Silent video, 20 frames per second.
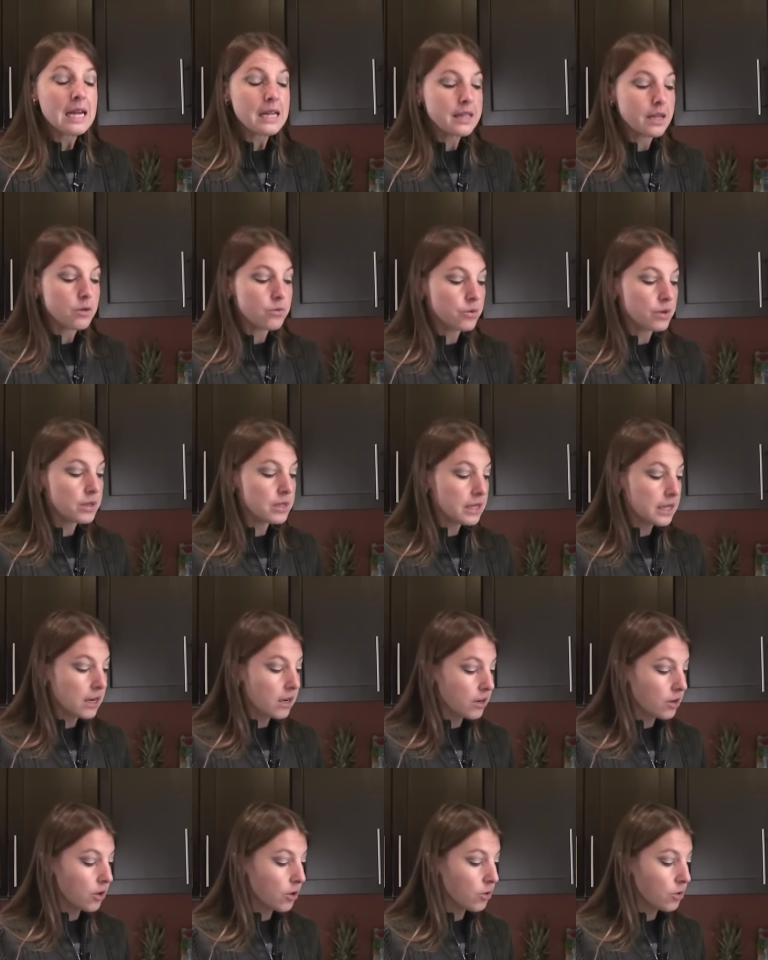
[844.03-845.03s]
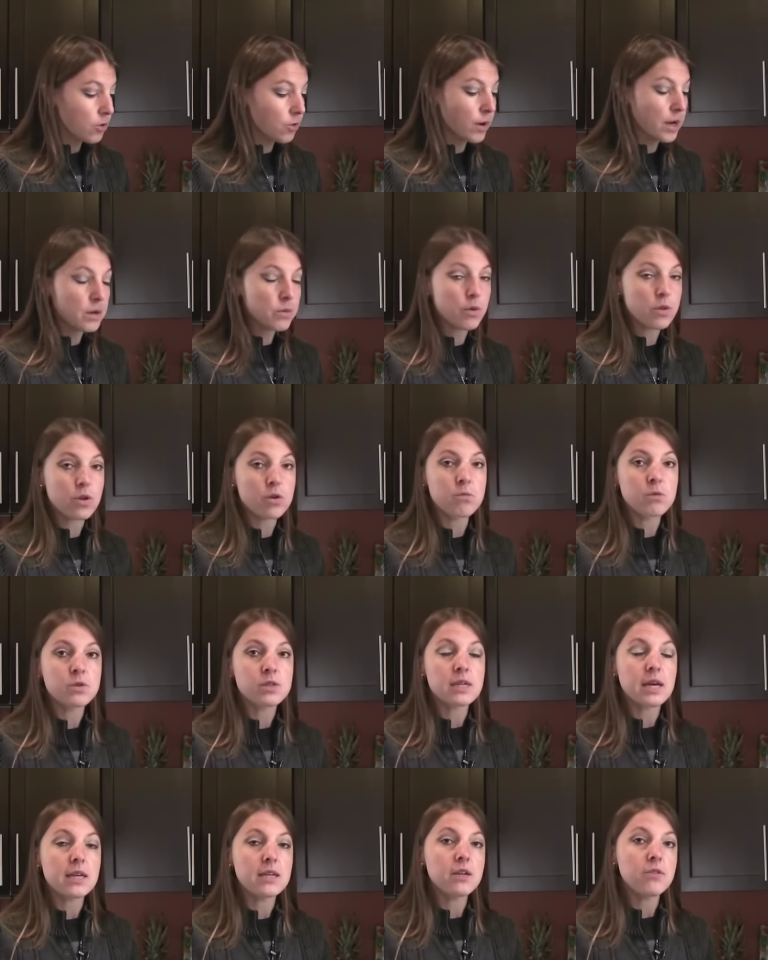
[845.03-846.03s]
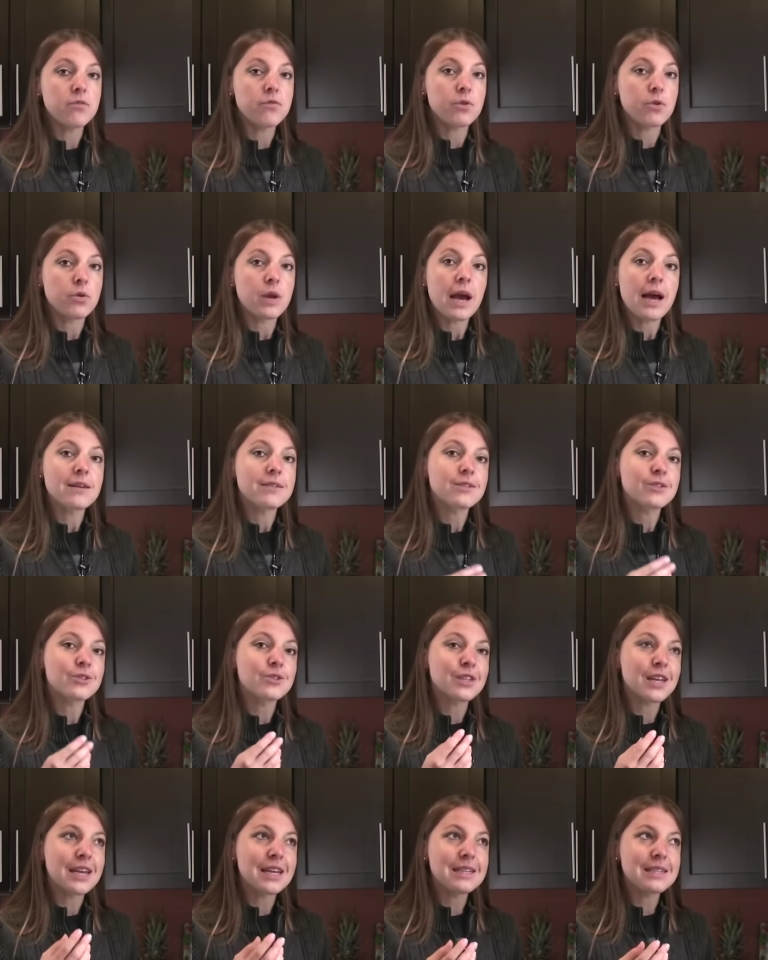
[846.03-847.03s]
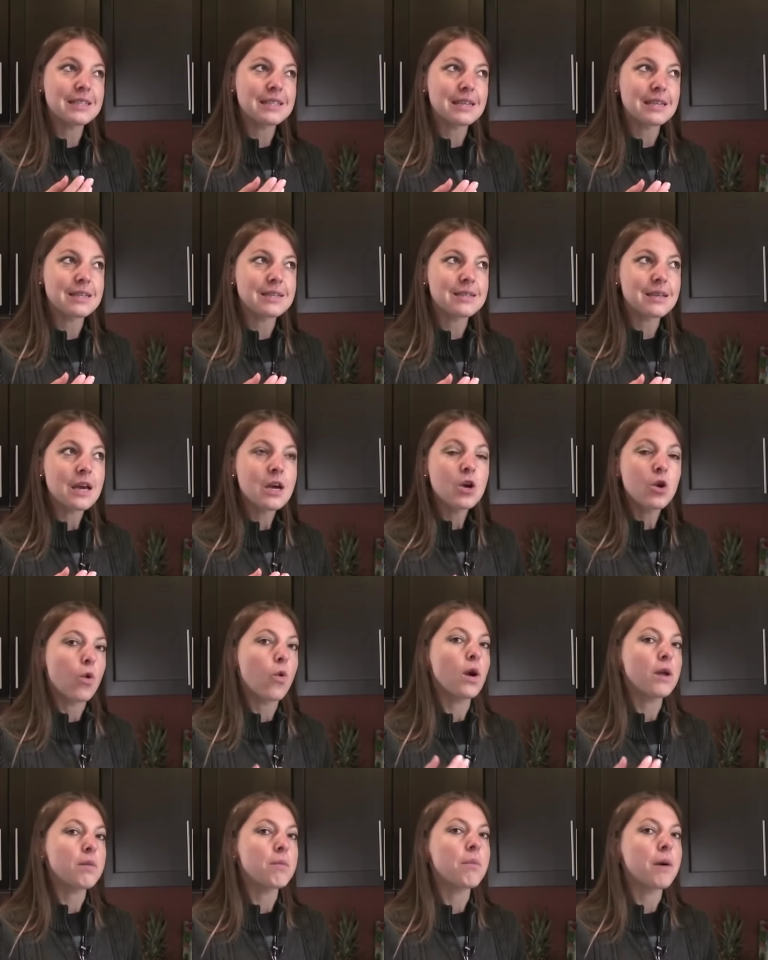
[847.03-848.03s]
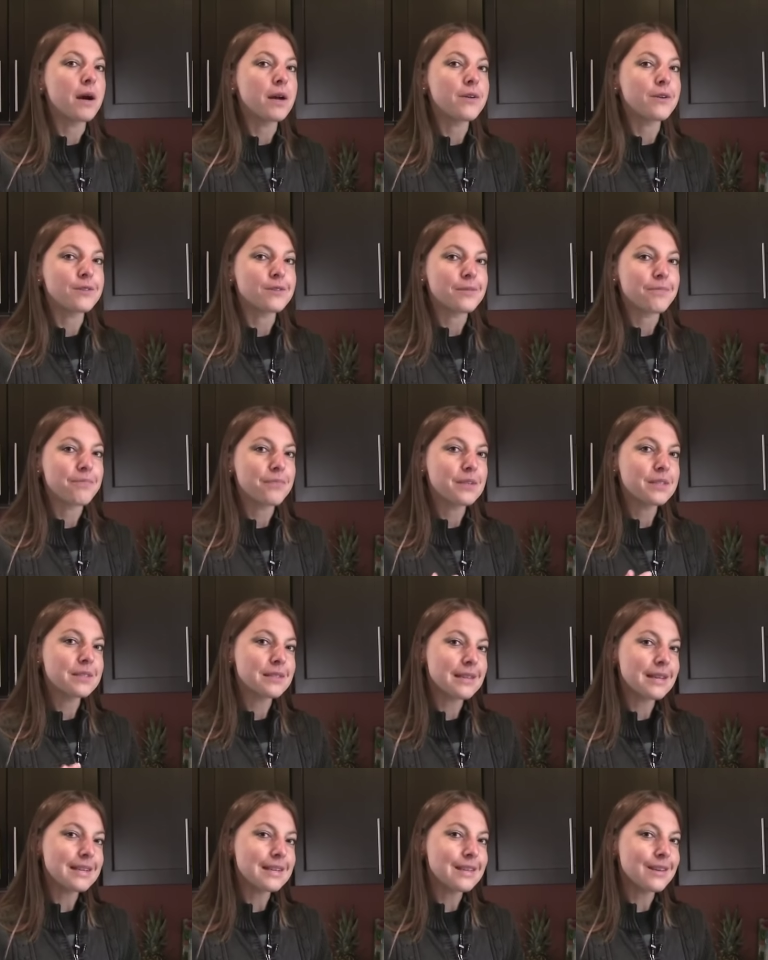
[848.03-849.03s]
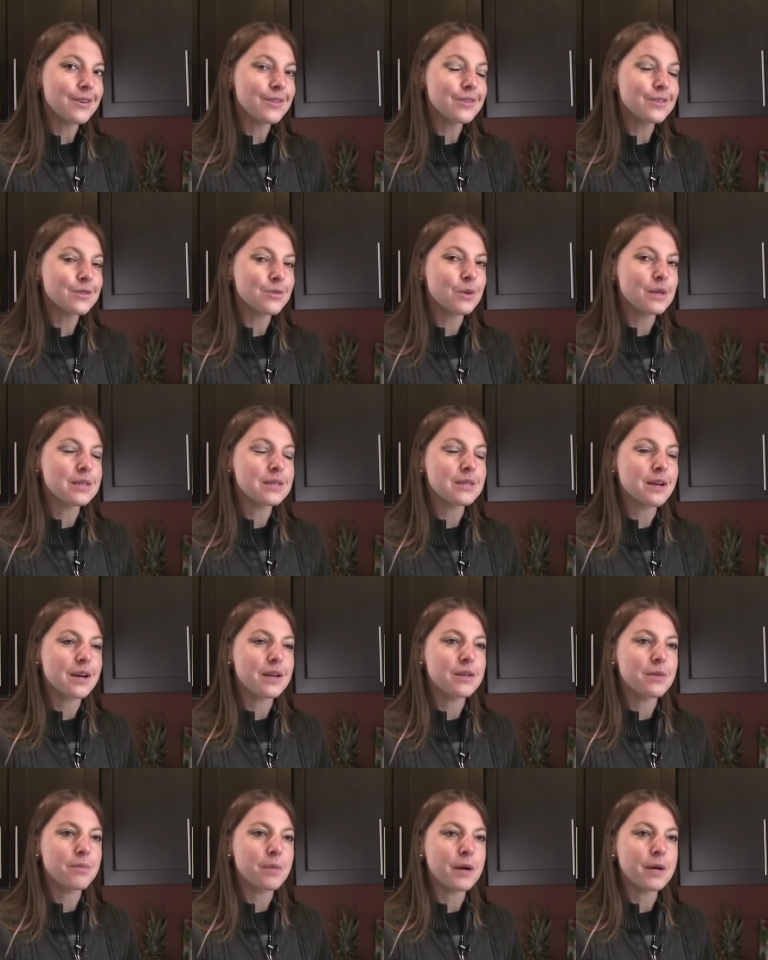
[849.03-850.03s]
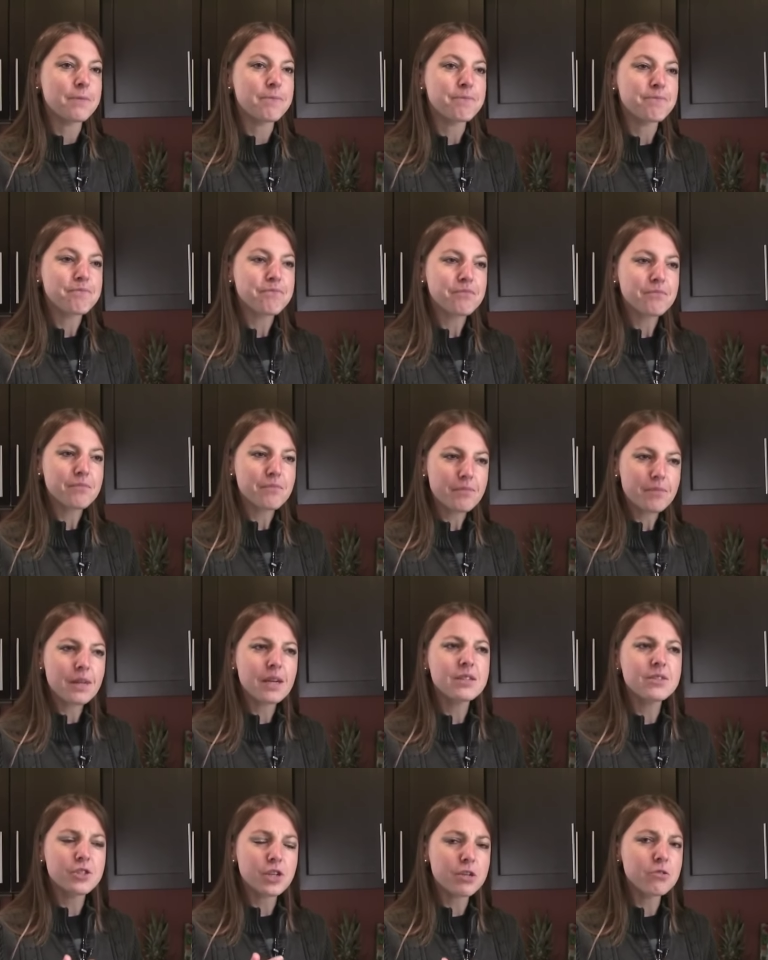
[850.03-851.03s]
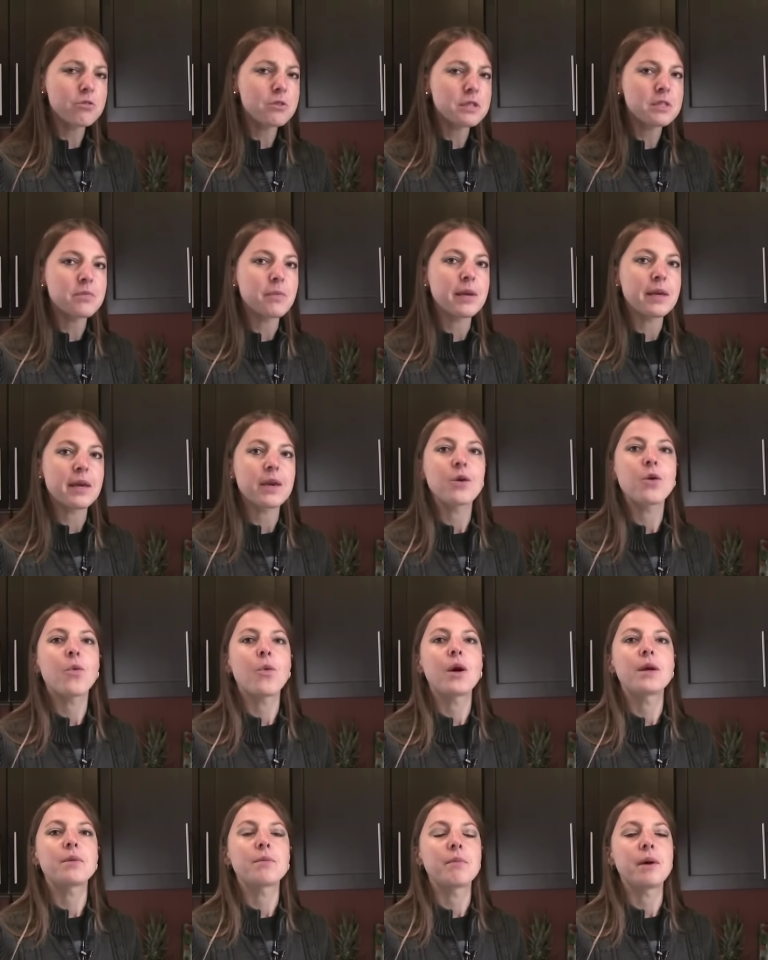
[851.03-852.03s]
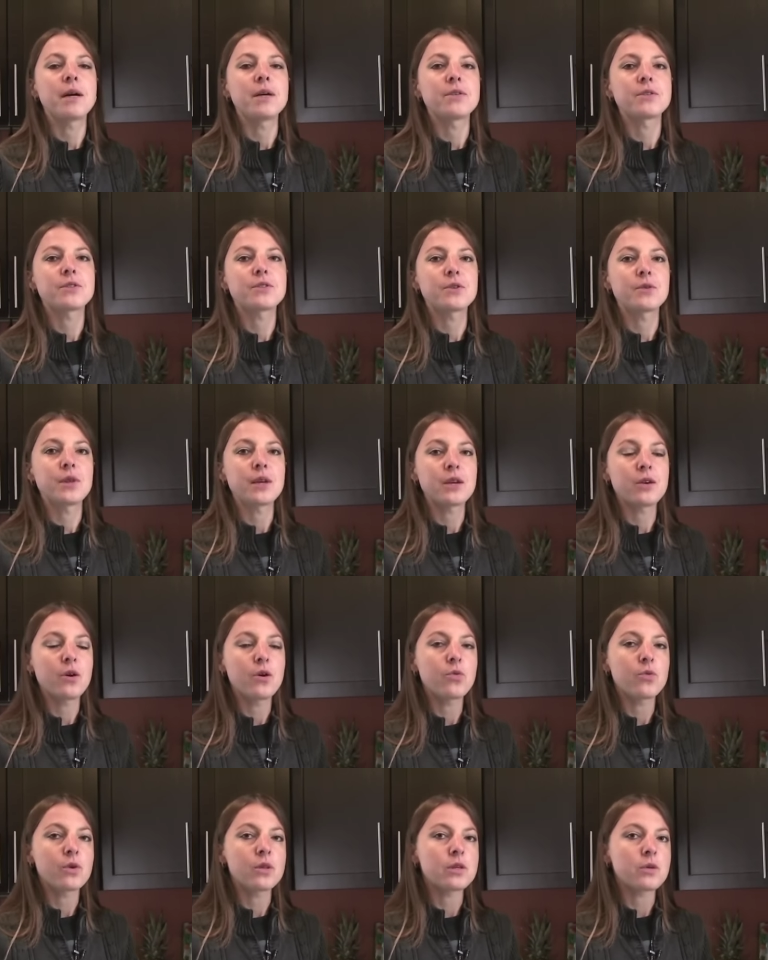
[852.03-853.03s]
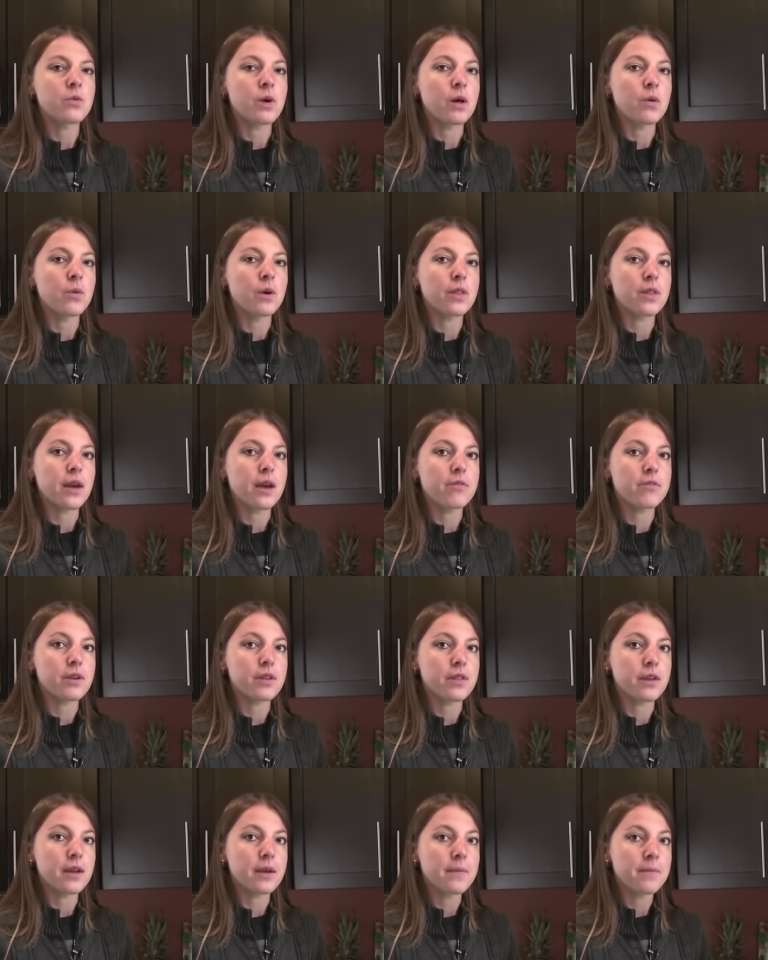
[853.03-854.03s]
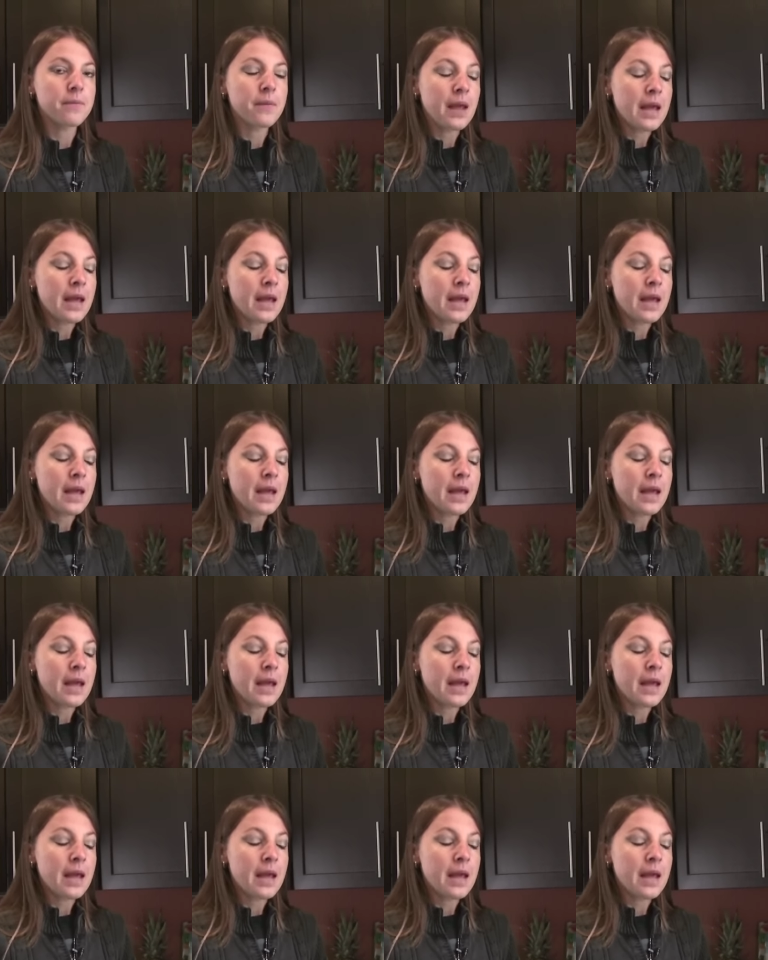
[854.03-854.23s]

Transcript: They really go great with almost any food as their taste is quite mild, slightly on the sweet side, but generally speaking, quite mild, so they go really well with everything.